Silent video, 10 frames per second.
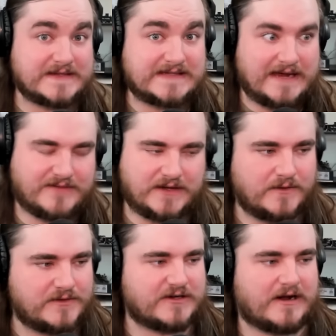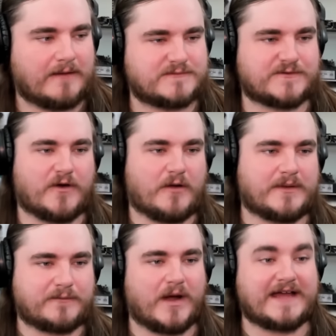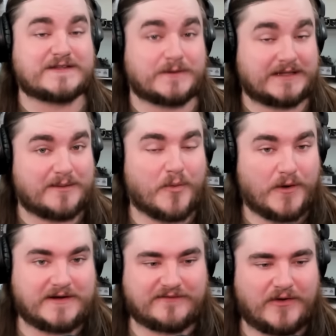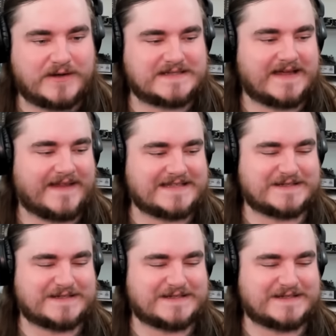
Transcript: safety culture comes from and why it's really important to focus on that.